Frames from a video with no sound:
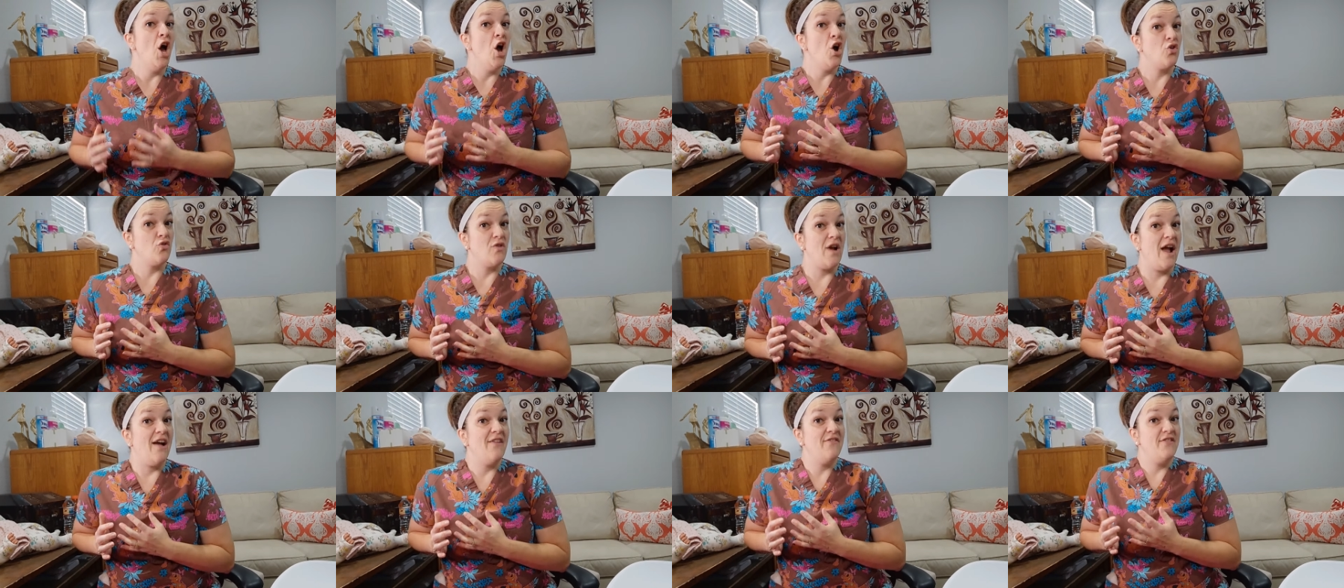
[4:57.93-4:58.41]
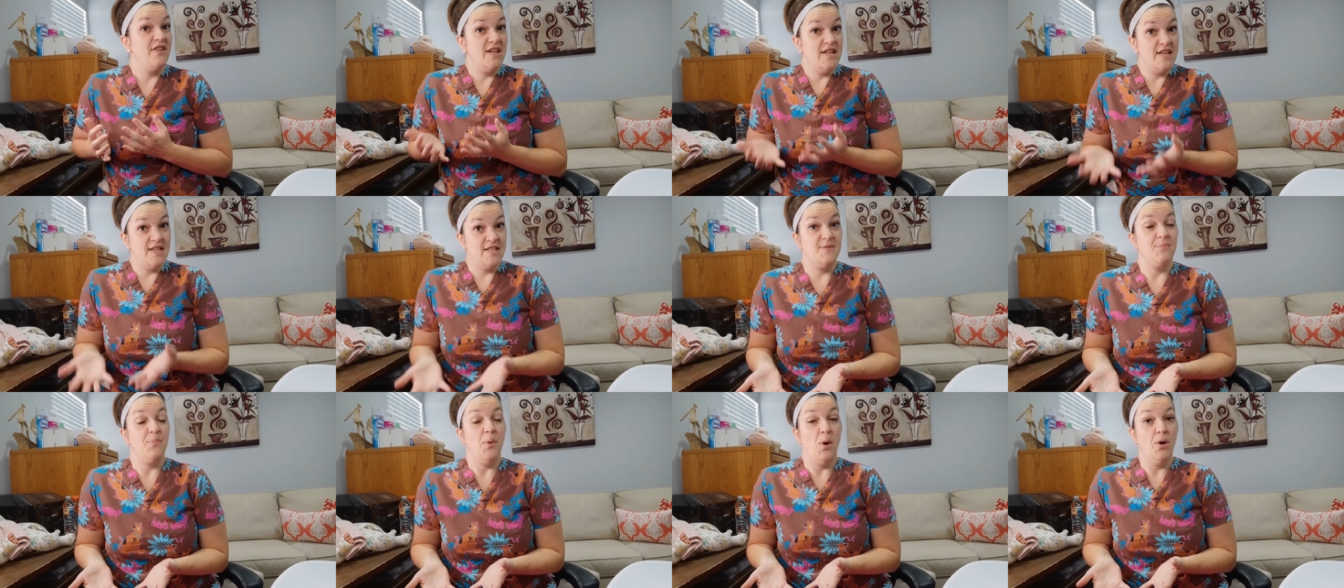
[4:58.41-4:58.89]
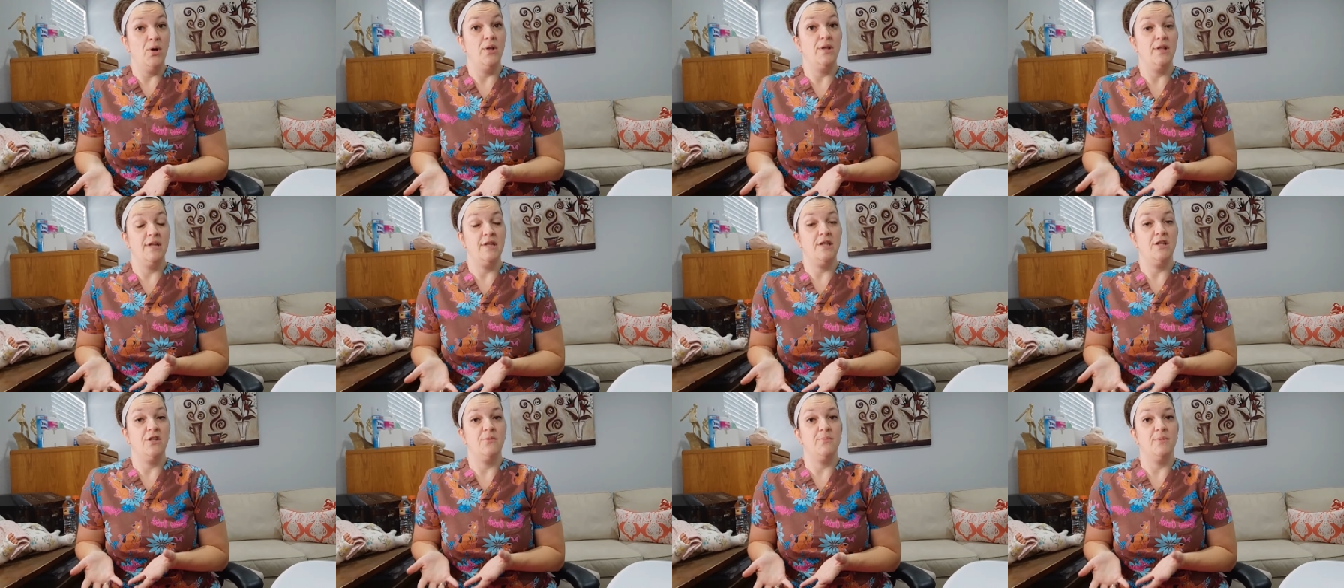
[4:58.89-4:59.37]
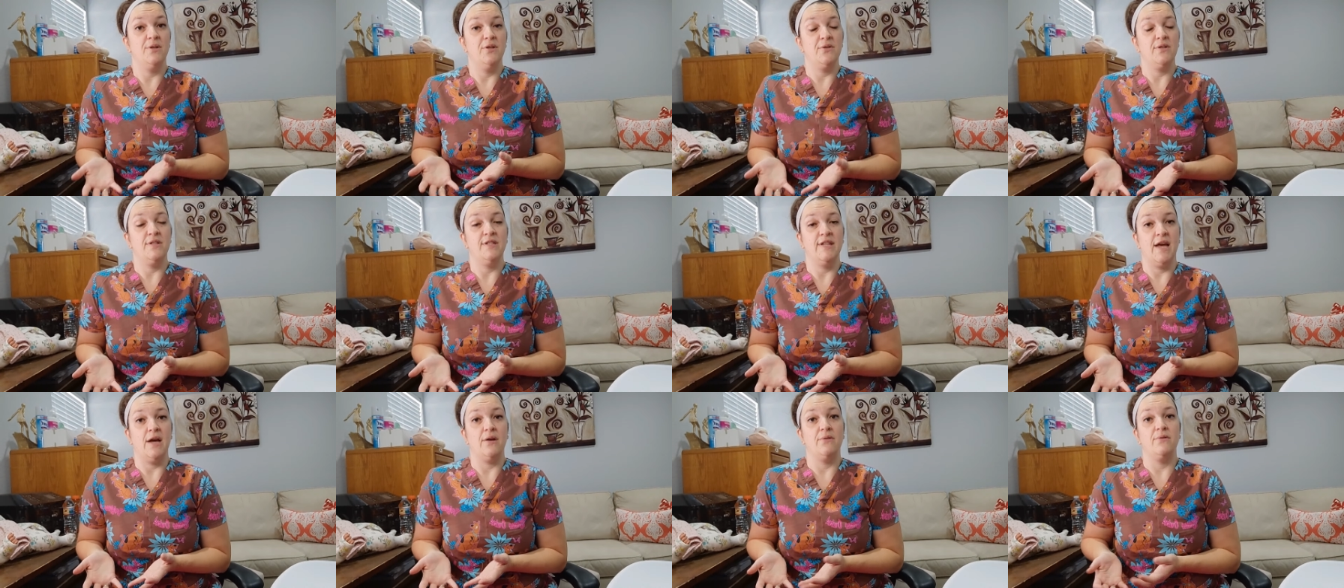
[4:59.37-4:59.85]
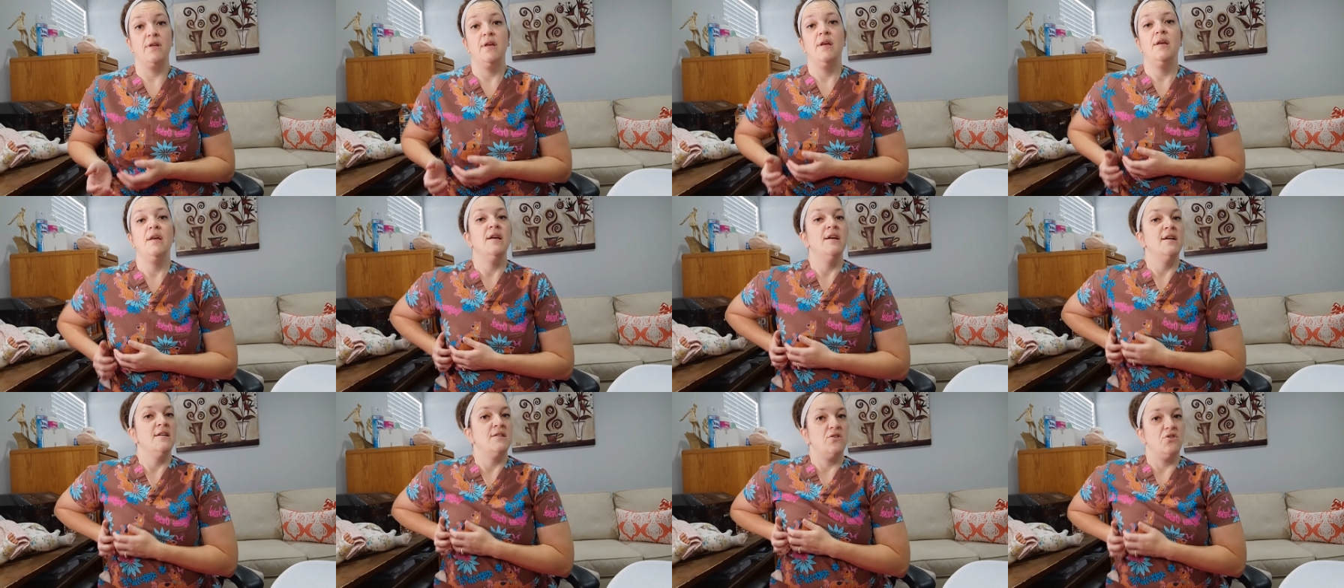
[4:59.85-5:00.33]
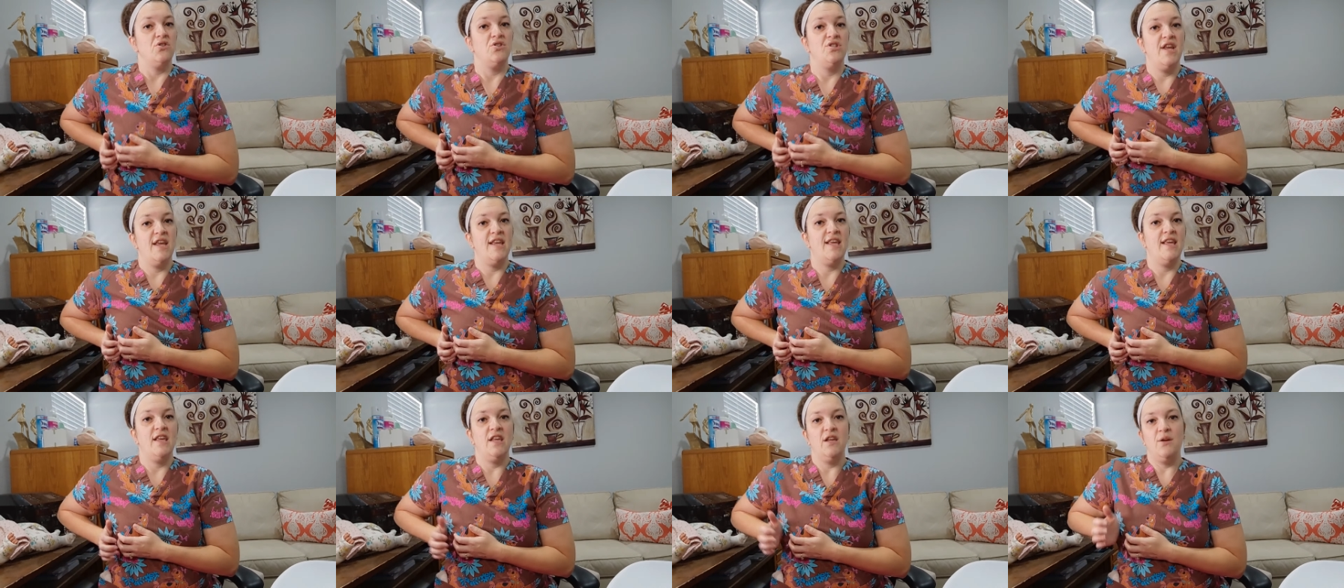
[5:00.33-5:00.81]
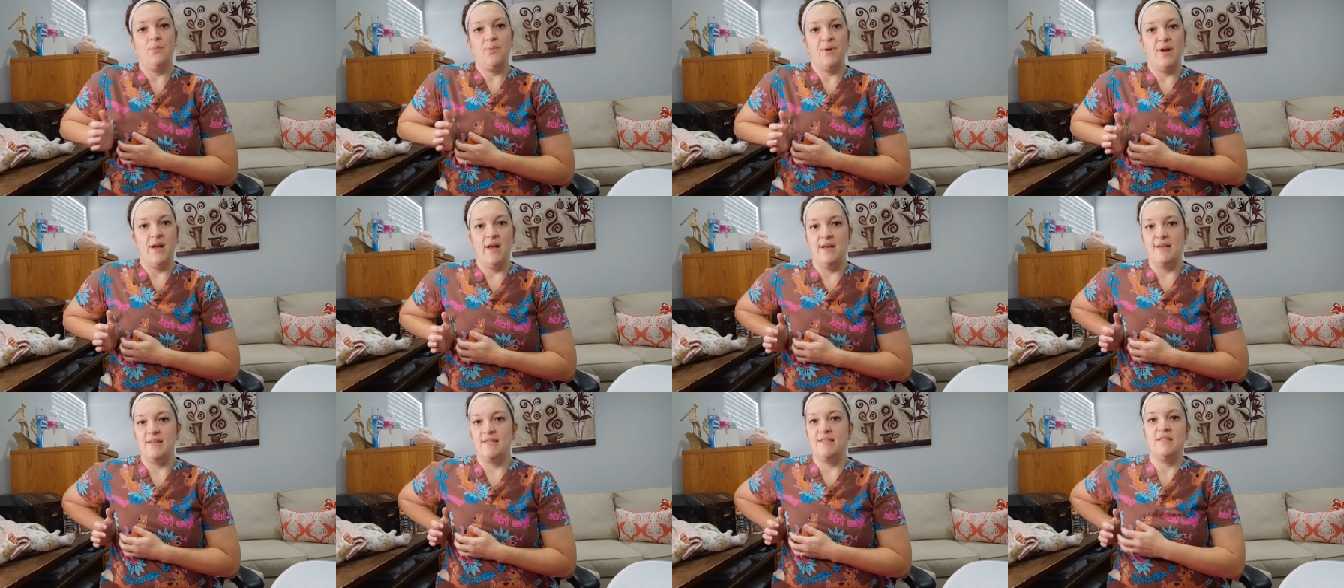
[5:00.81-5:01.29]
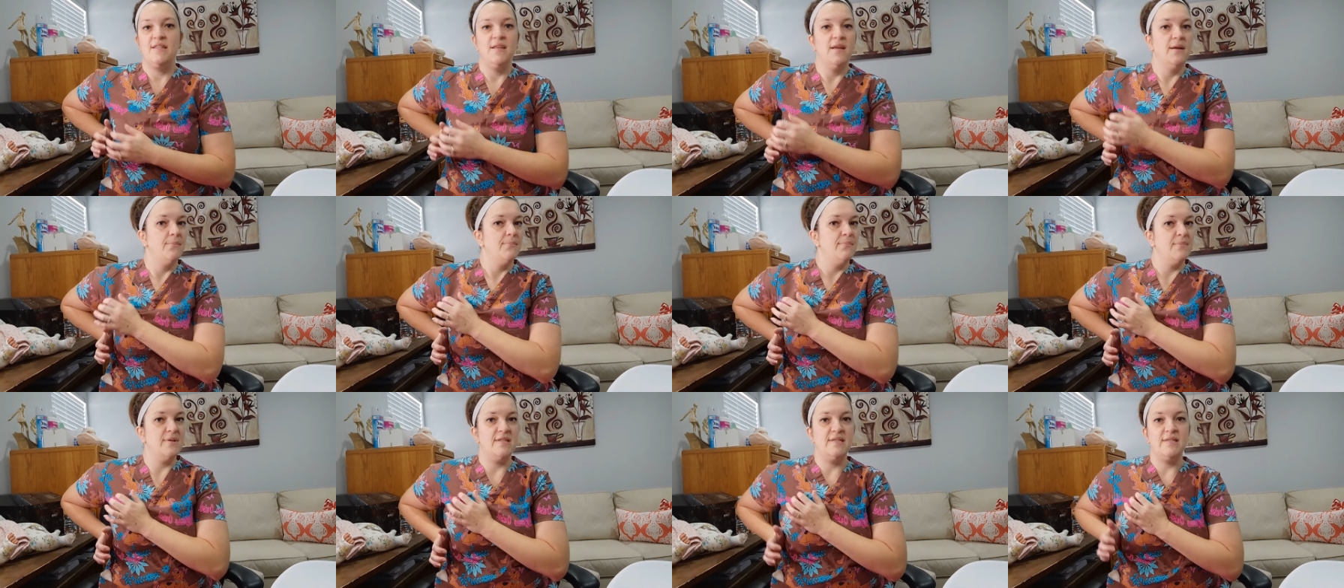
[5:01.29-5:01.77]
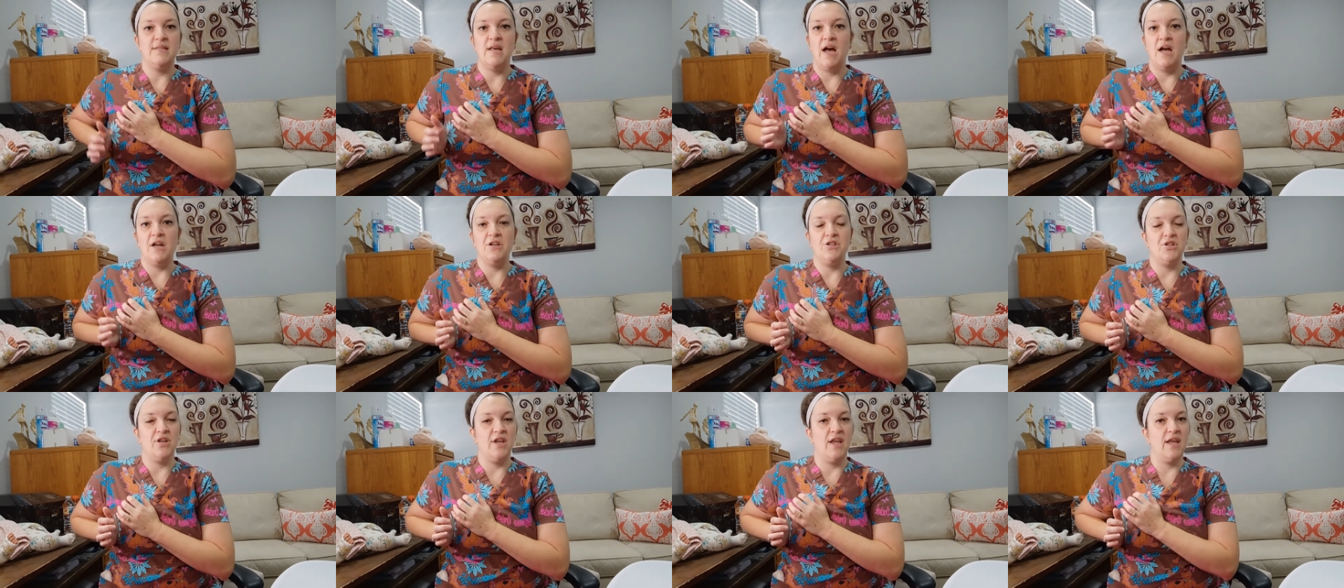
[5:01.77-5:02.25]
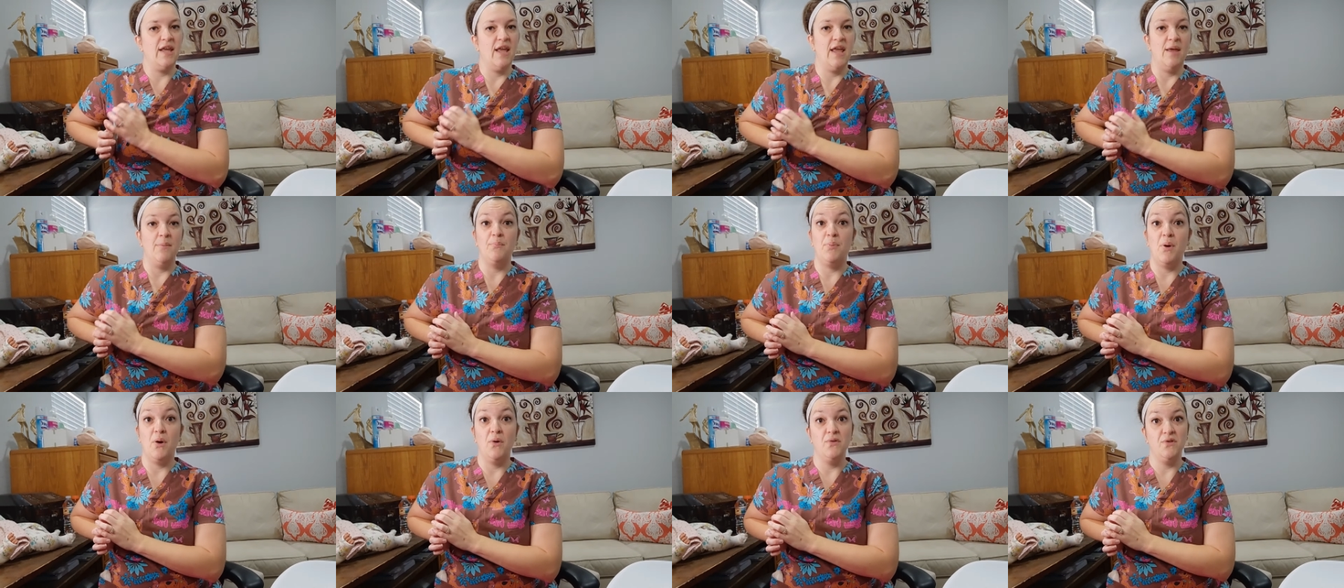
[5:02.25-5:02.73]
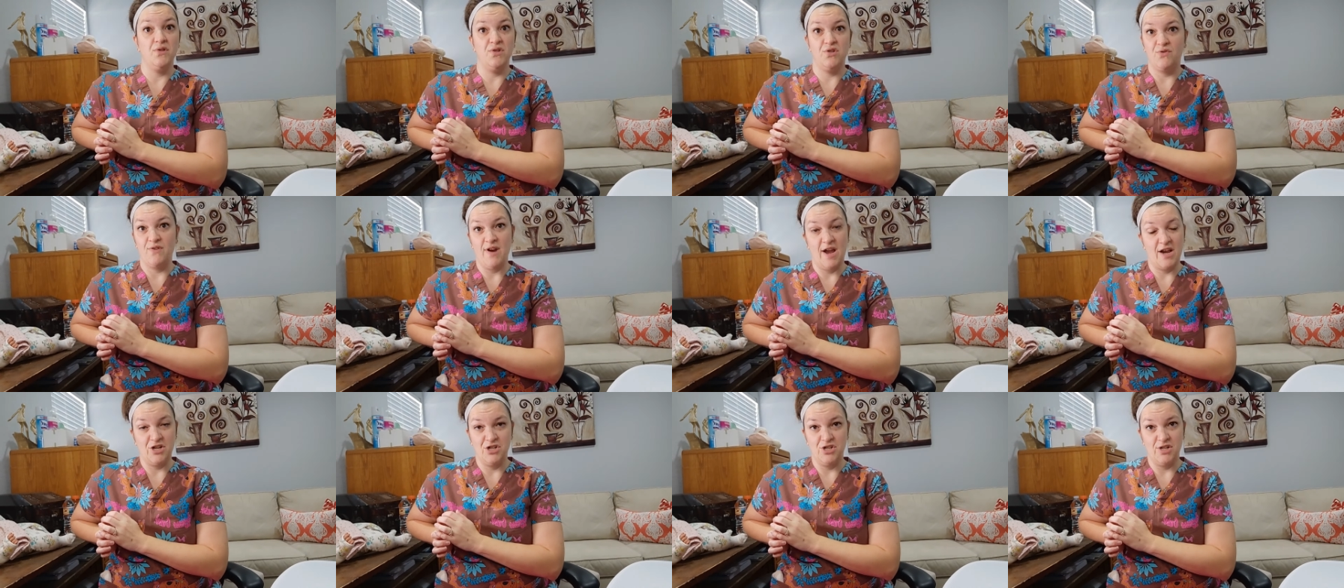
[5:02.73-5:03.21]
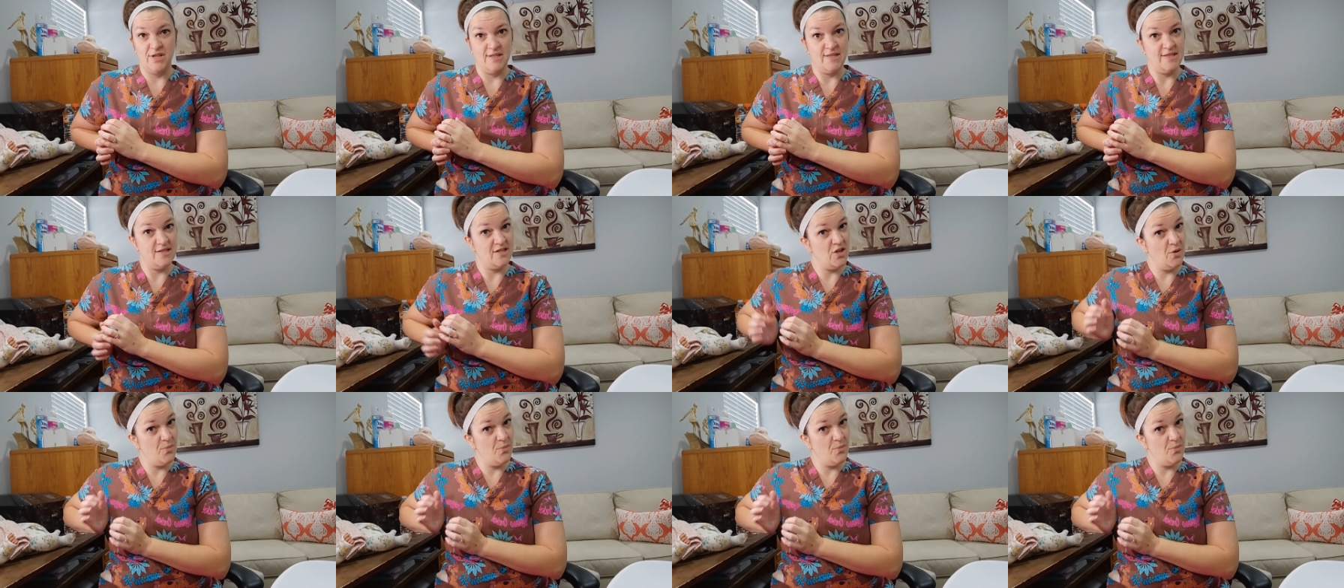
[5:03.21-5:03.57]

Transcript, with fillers: Gravity is pulling your milk down. So shaking your breast, massaging in both directions.